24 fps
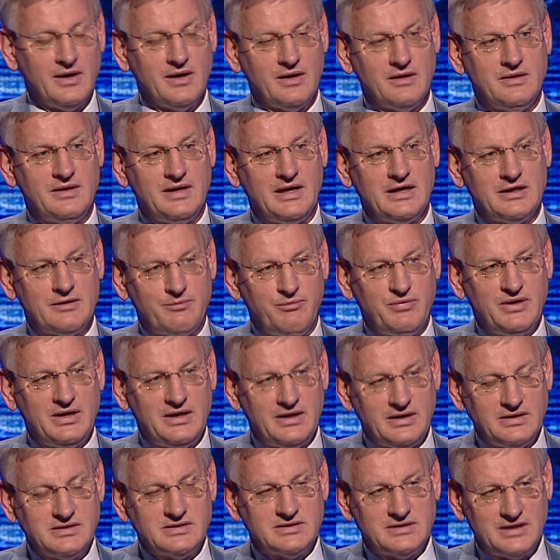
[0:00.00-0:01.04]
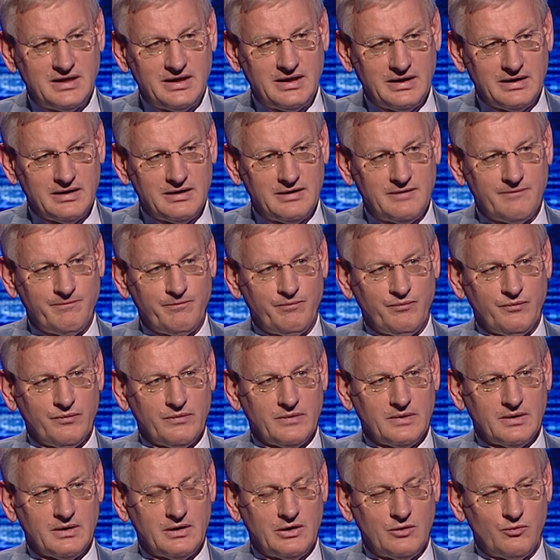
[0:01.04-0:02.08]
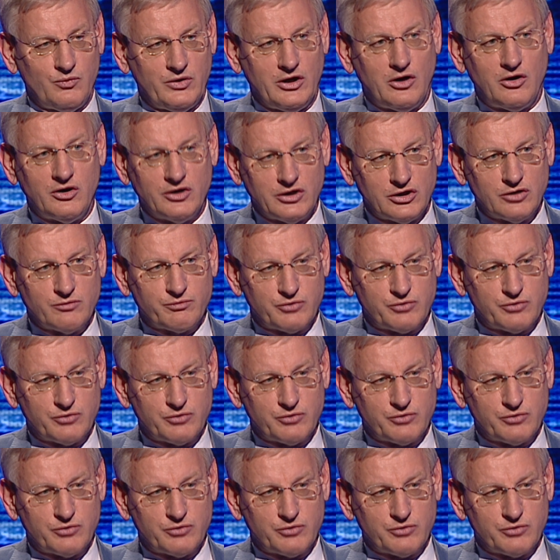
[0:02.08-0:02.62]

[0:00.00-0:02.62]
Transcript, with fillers: That being said, we are in